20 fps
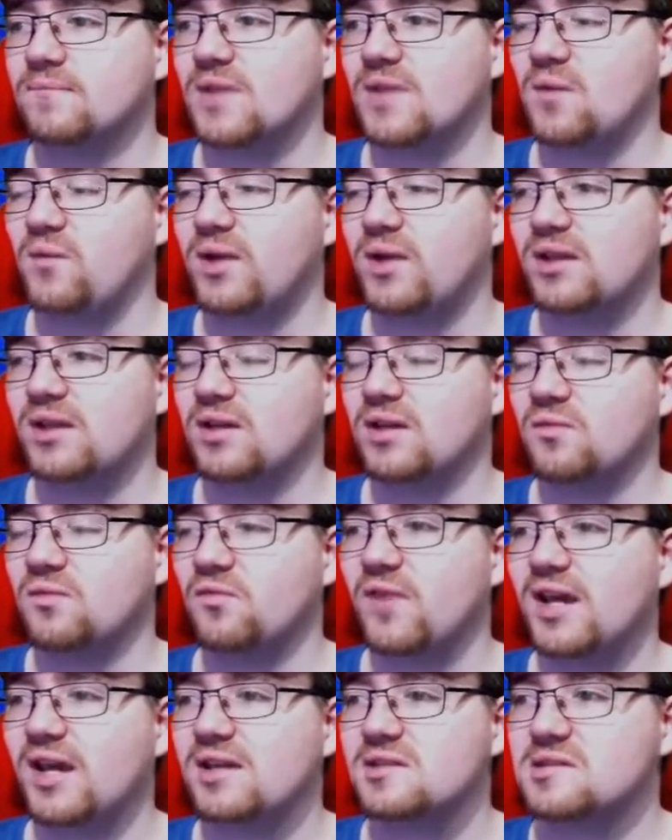That weird looking
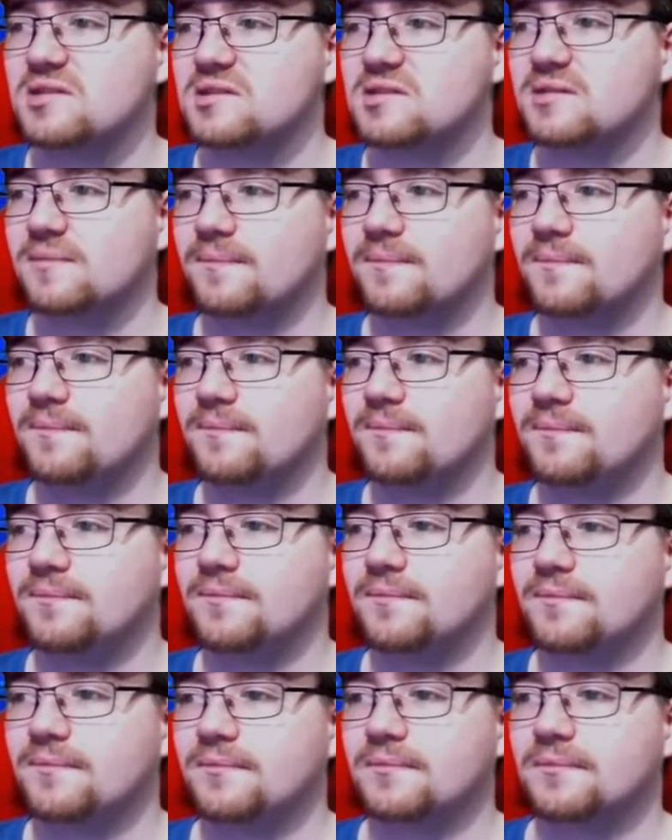face.
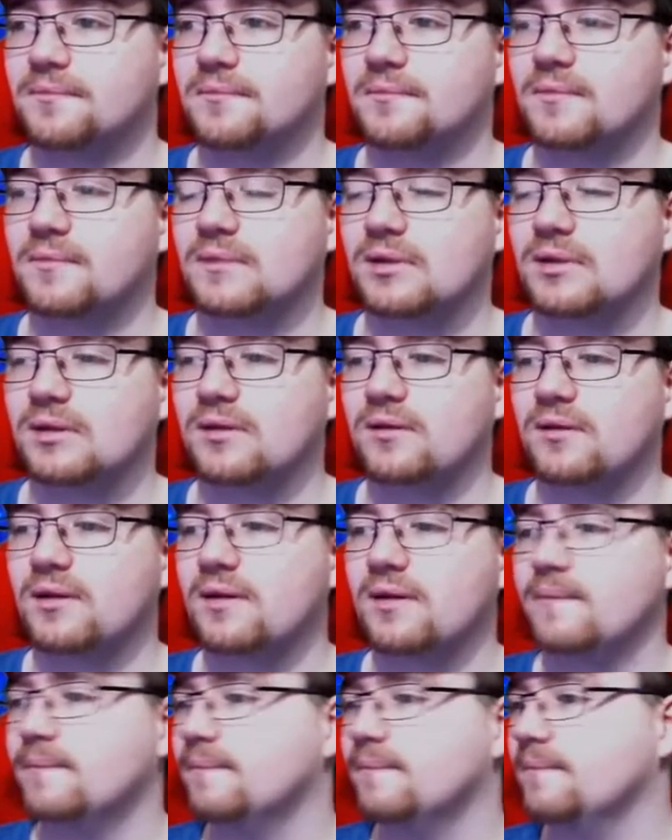
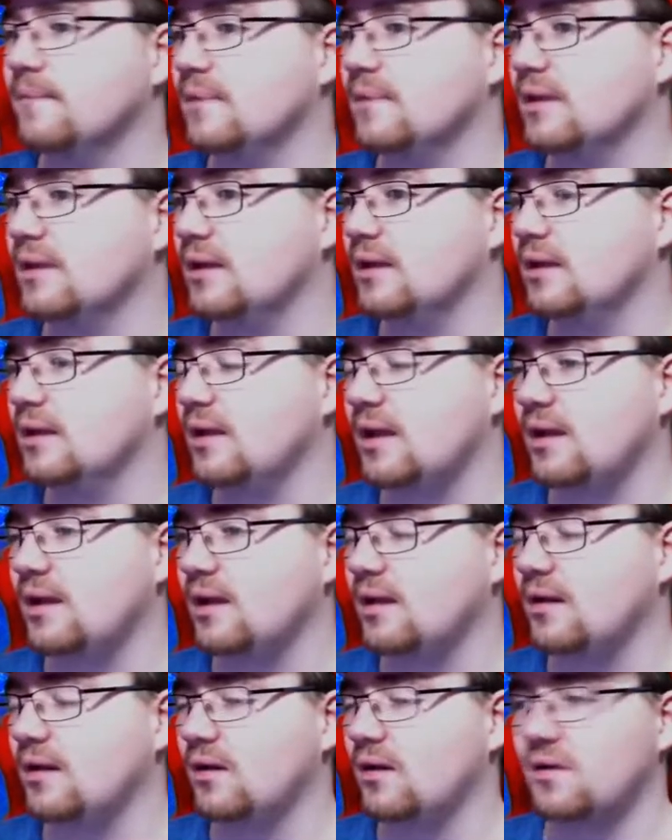Alright.
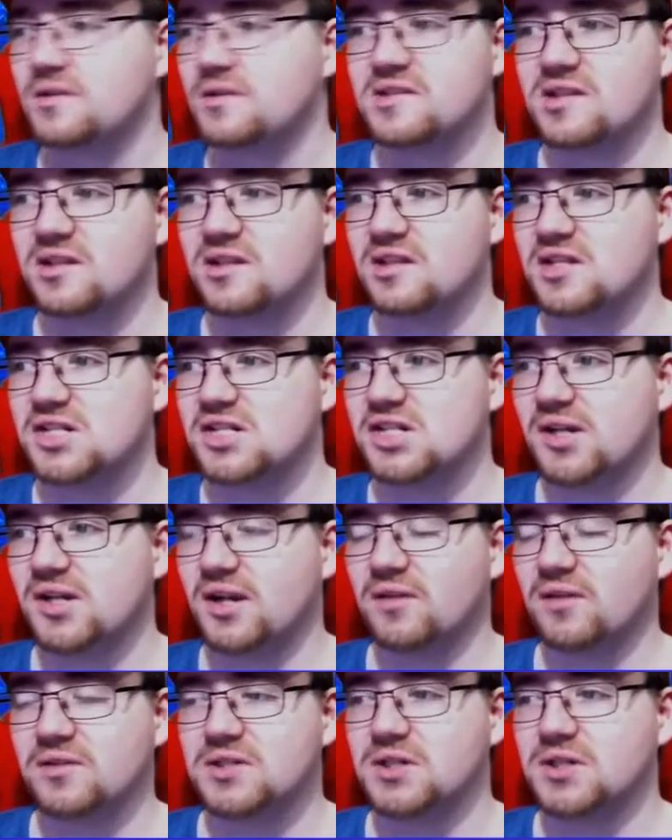And also this
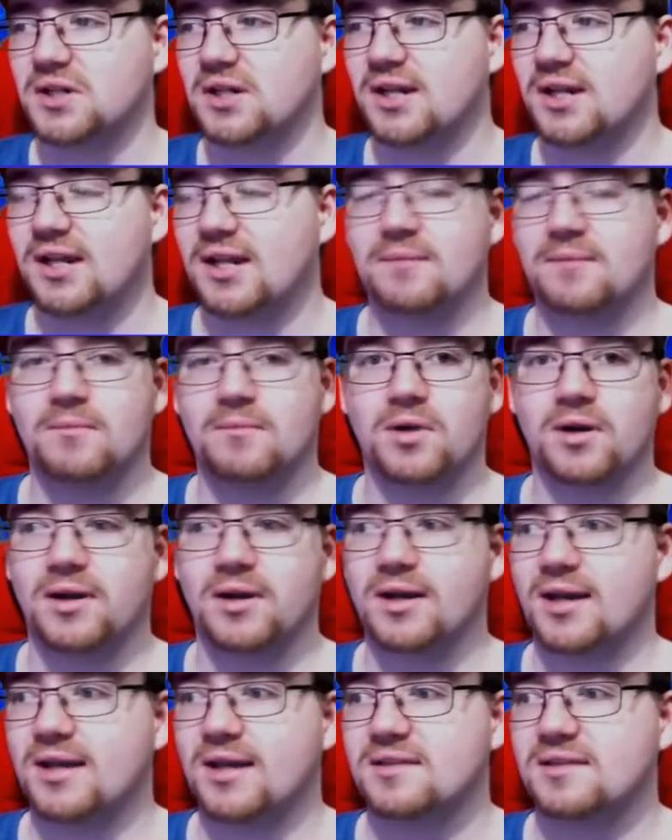track returned in
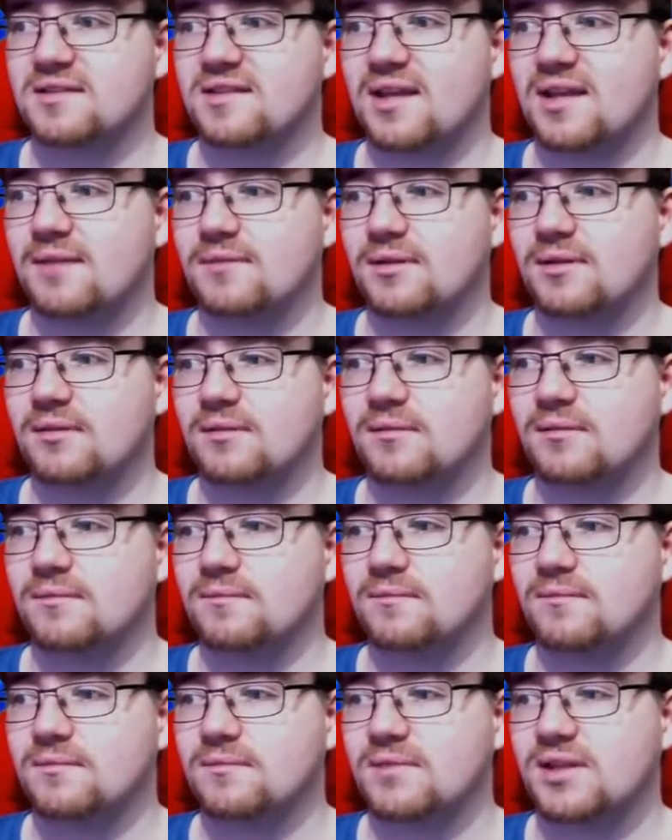Mario Kart 7.
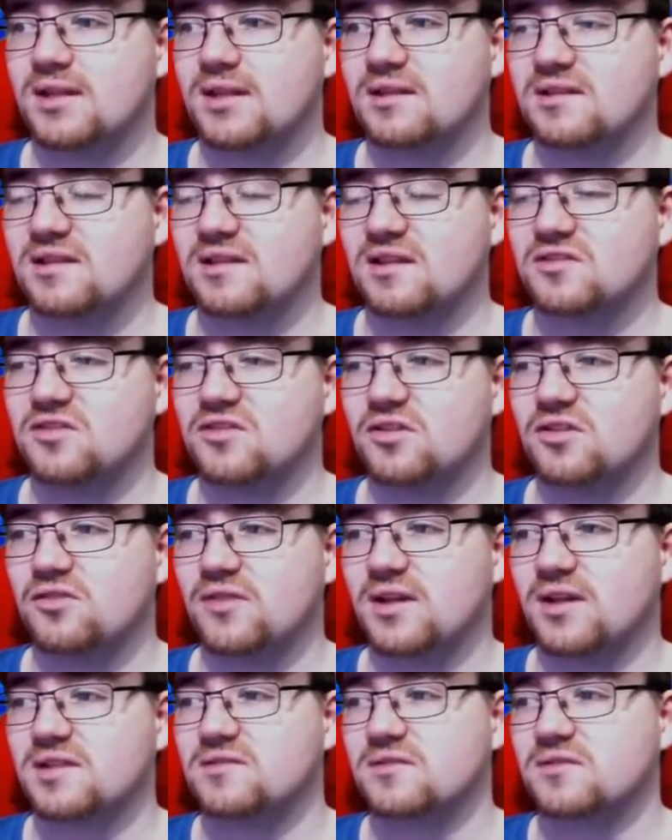Yeah, there's like two
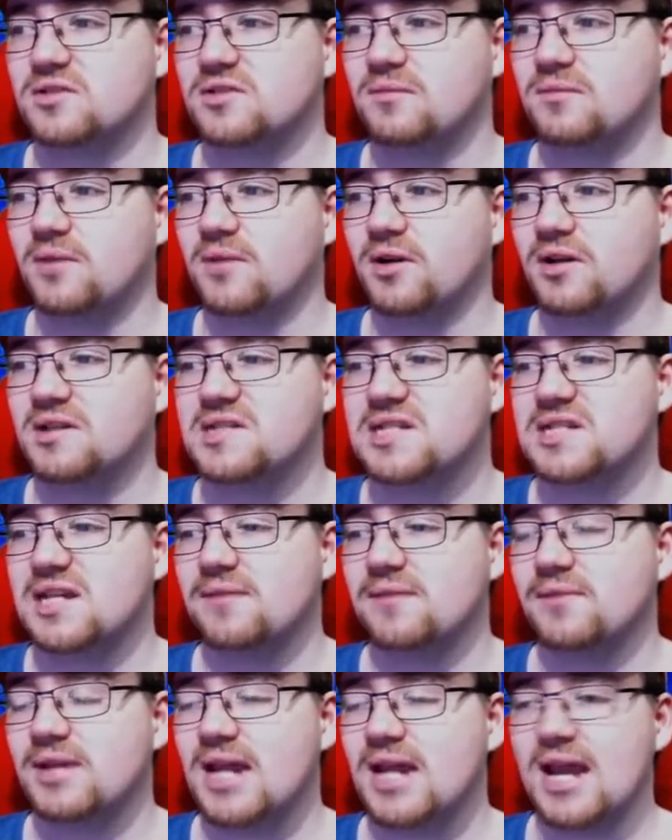tracks returned in Mario Kart
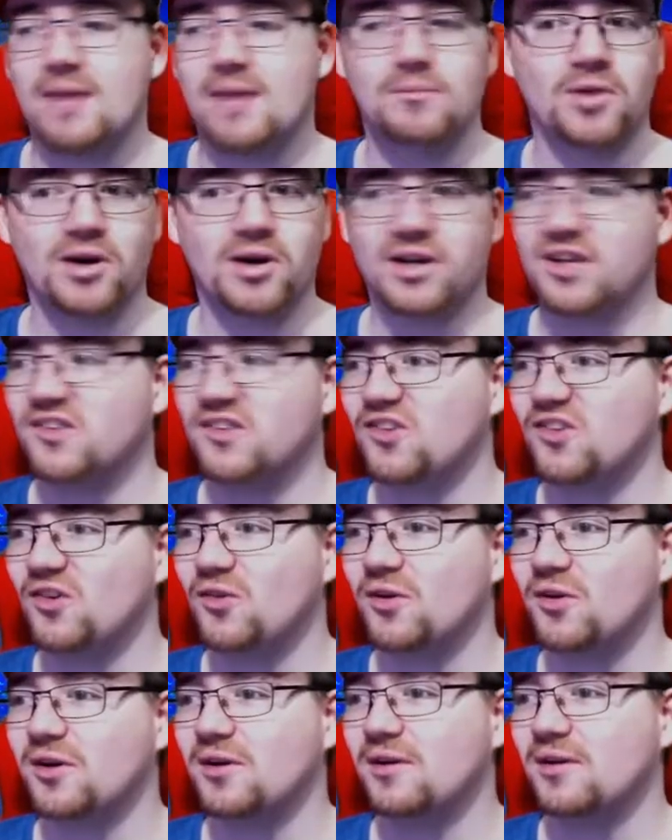7 and Mario Kart
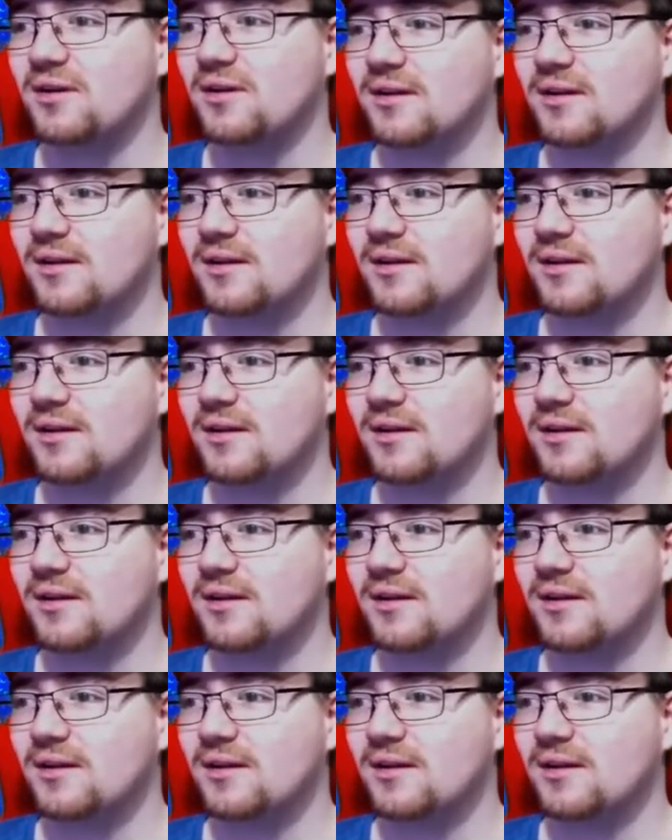Tour.